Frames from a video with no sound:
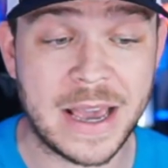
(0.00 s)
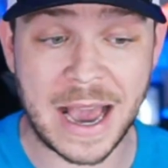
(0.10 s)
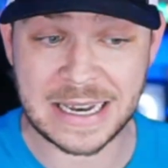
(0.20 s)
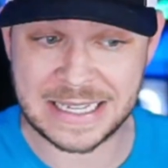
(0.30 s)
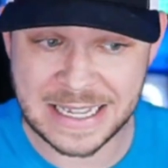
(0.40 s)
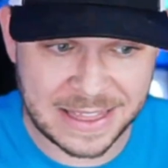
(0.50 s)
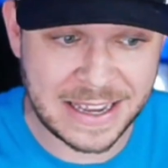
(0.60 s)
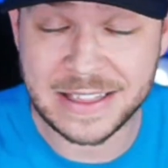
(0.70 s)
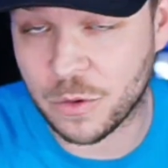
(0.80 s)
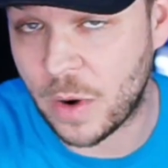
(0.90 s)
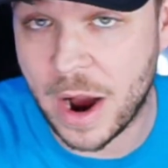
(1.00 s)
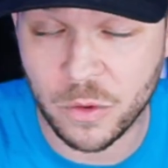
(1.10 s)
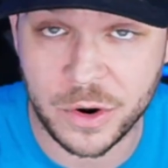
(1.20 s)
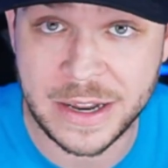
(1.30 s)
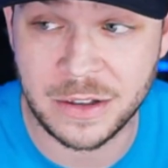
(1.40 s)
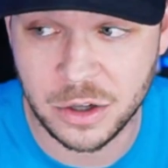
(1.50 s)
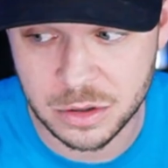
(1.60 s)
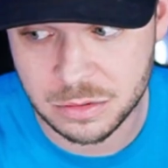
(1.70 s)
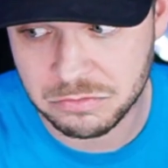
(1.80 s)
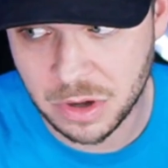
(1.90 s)
28, I did think that route running
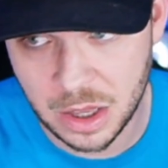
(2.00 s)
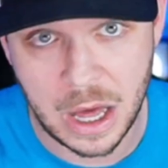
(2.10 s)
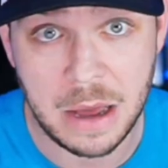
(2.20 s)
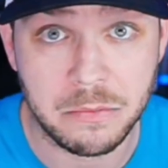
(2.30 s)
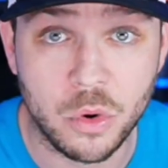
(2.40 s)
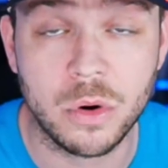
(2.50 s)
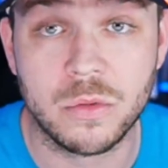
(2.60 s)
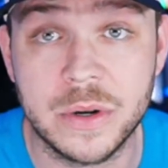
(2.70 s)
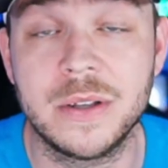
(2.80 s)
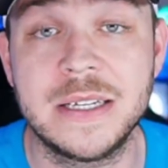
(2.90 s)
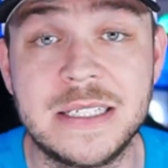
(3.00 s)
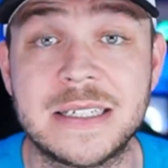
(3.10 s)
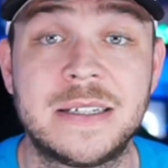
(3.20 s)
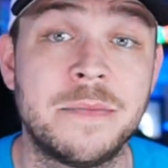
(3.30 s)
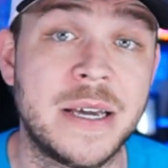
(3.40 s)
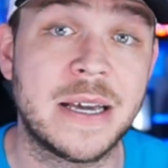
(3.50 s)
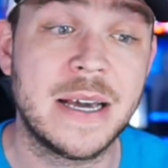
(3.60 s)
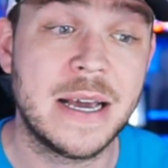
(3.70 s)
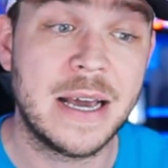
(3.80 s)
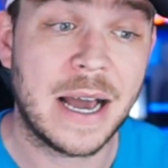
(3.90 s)
looked a lot more realistic to me.
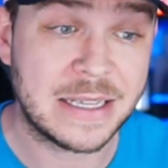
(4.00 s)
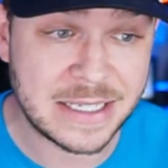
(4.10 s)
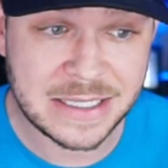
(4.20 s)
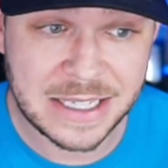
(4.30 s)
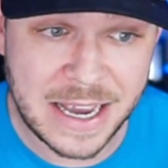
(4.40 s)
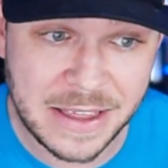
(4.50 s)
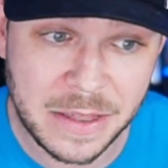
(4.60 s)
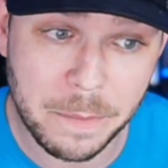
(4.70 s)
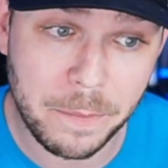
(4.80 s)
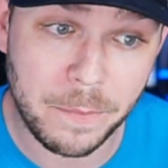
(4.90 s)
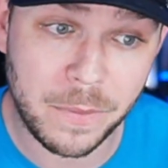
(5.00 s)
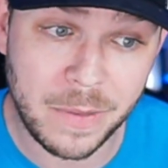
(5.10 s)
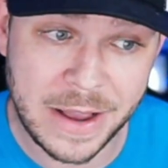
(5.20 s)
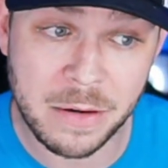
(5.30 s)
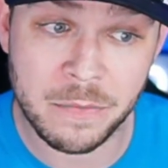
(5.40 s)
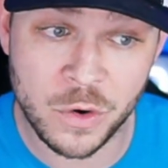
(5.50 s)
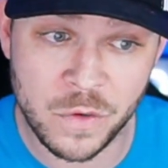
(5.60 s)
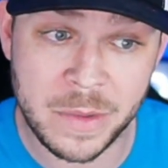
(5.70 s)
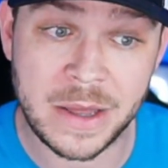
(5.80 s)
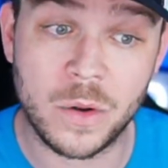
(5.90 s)
I did say that the player
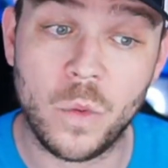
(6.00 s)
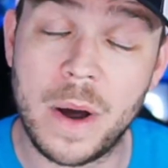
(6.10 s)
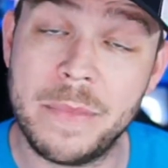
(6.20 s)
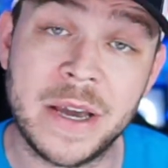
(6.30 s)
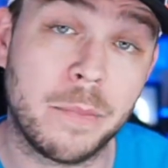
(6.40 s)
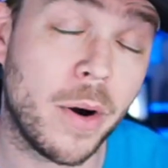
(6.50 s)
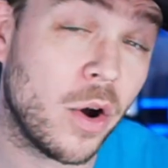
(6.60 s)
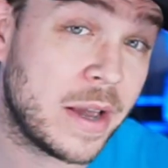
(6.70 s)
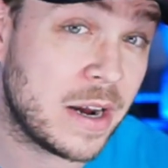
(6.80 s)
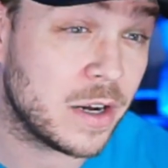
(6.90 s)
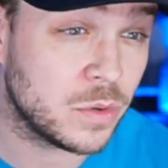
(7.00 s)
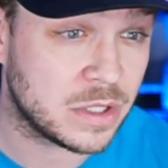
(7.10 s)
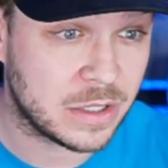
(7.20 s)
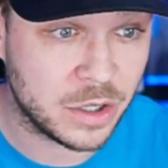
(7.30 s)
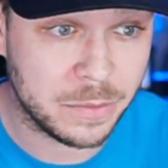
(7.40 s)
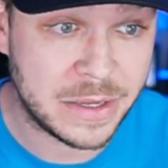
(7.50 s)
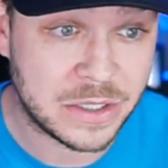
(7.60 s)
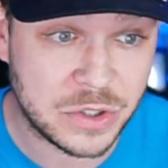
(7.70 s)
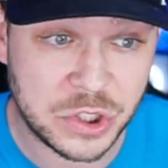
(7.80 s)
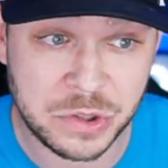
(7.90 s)
movement while being a ball carrier was a little
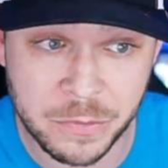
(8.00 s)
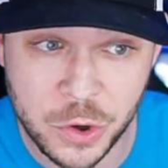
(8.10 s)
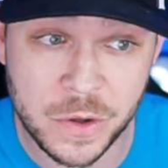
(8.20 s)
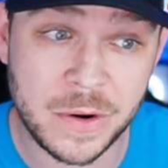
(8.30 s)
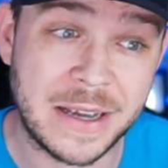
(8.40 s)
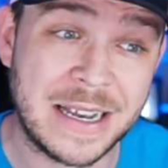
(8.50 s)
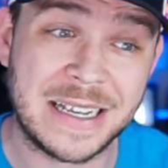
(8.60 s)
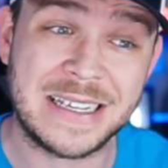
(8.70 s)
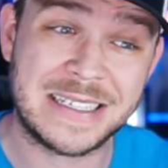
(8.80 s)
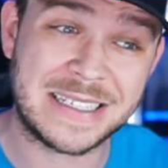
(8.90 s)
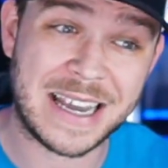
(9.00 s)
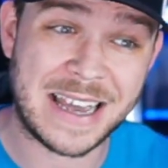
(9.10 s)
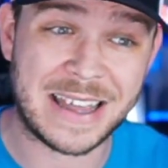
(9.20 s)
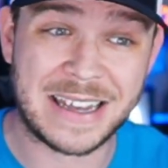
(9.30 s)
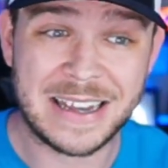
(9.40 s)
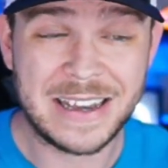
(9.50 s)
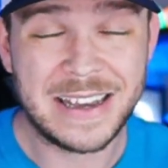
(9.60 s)
bit smoother, and I did say that